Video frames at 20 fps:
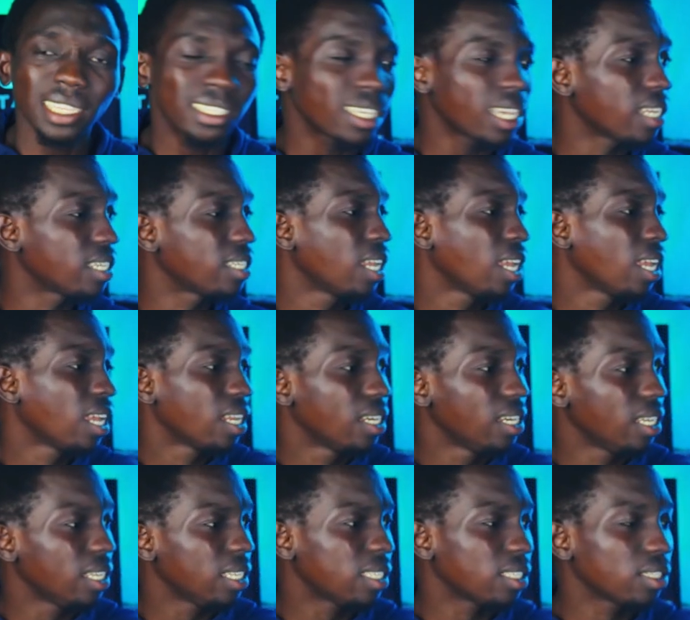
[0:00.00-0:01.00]
said,
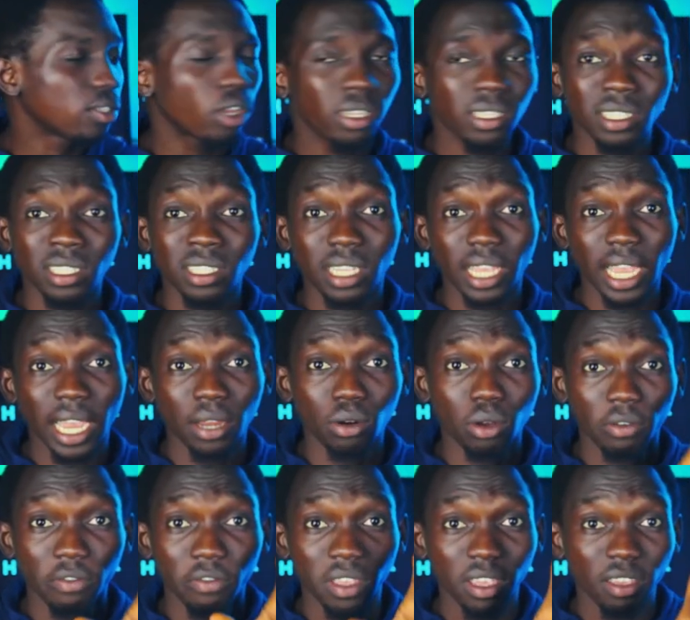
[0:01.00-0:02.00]
this doesn't kind
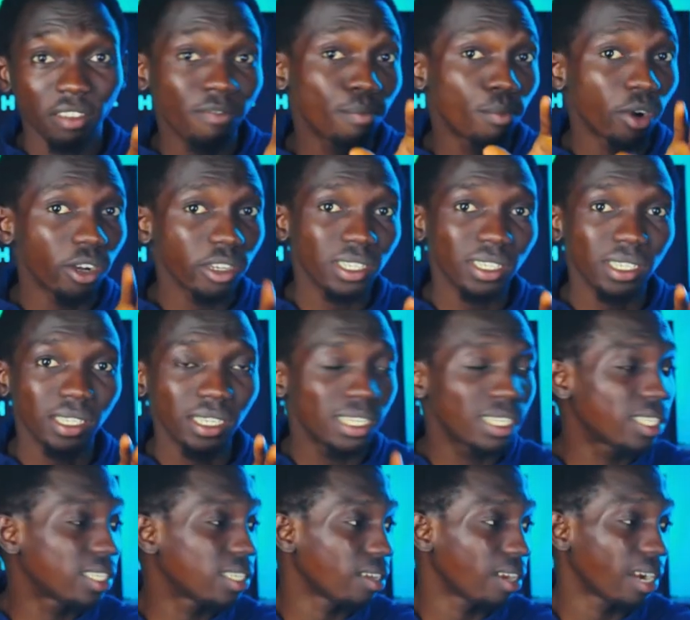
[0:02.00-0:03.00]
of give much
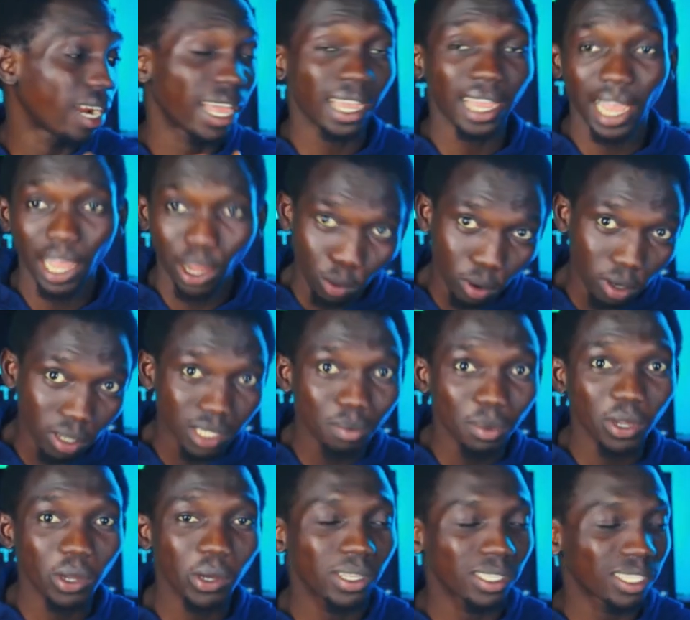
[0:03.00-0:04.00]
detail like I want,
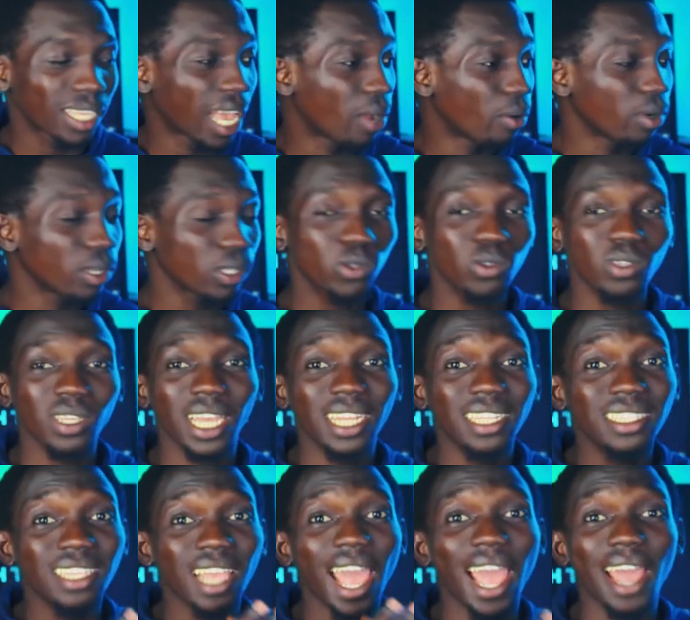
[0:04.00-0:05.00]
because I want to
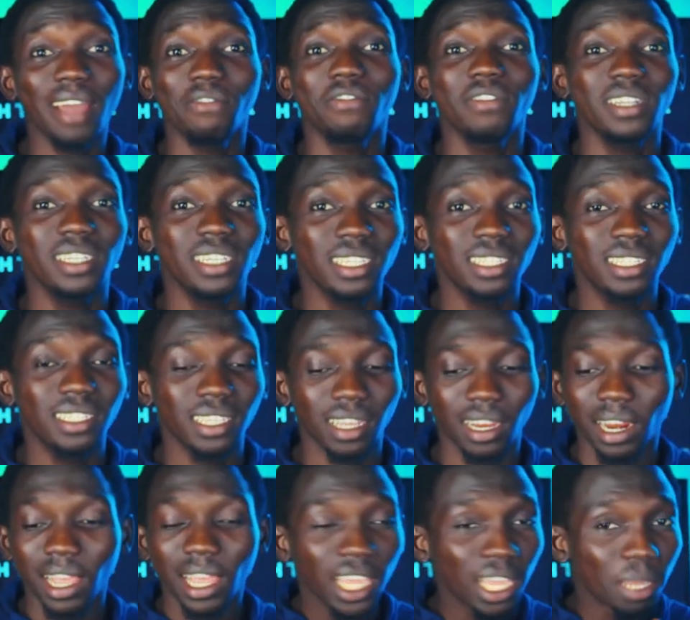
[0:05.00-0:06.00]
get every
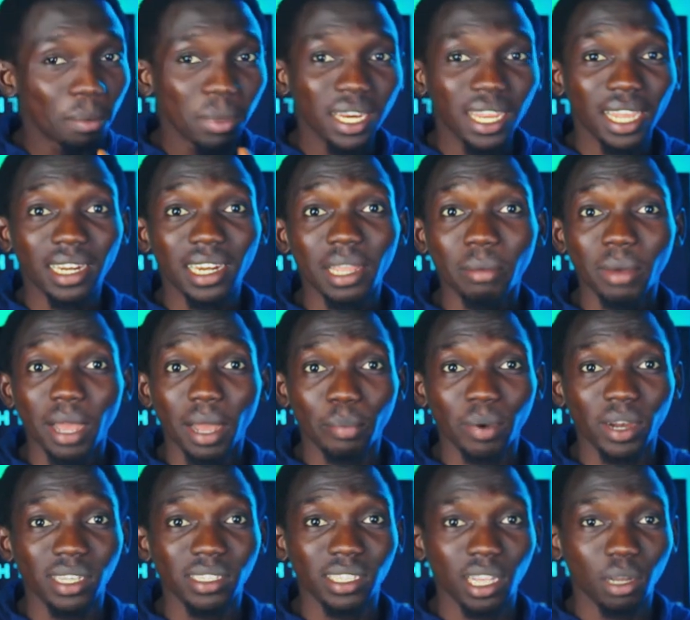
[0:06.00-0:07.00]
detail. Immediately my
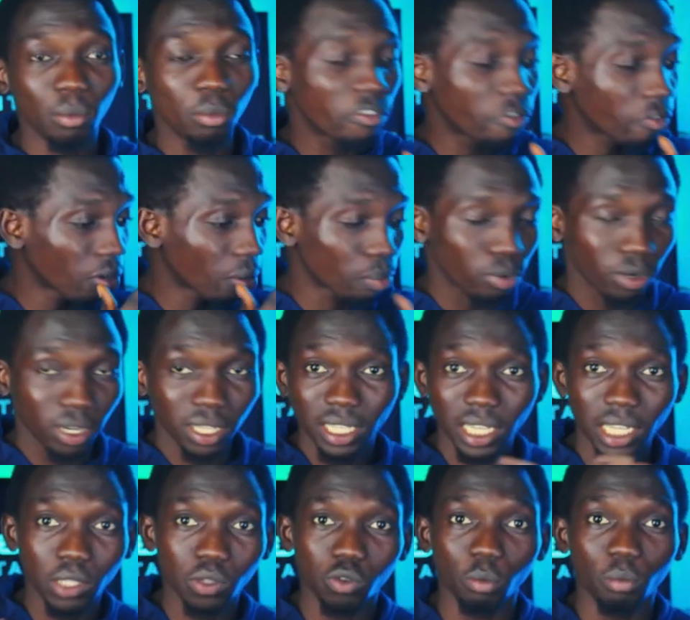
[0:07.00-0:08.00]
parcel moved from
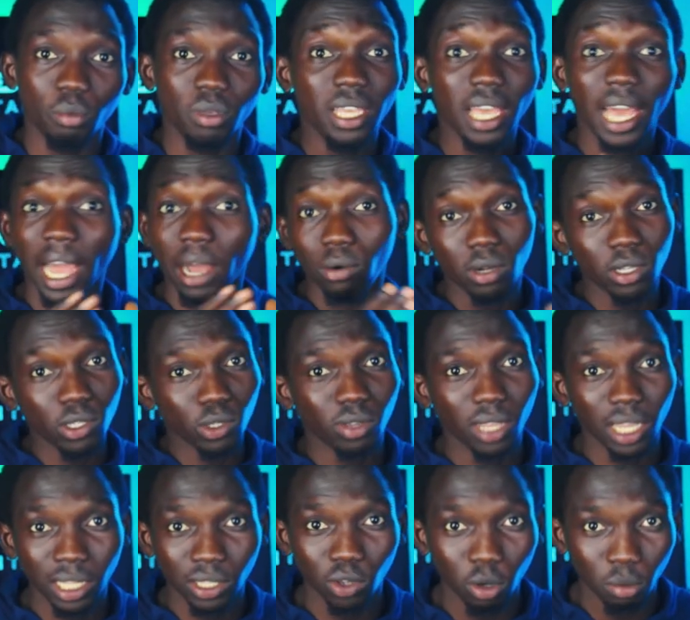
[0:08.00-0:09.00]
point A to B, I want to
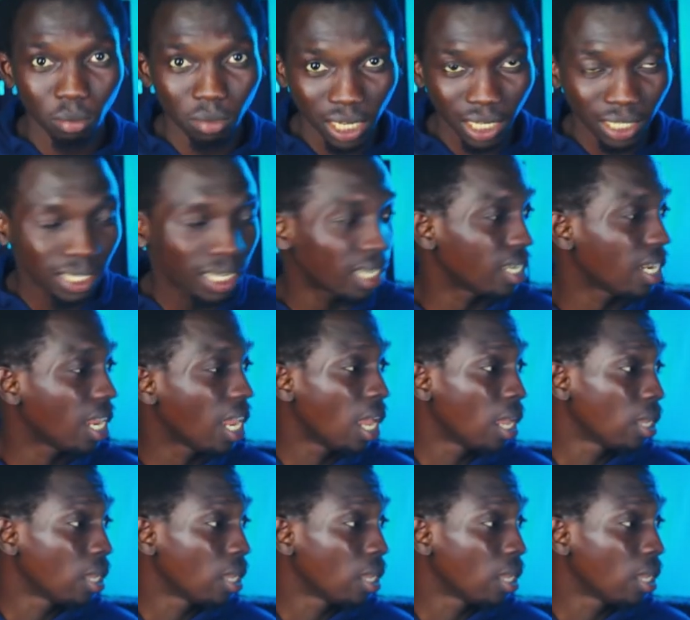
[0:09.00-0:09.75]
get updated.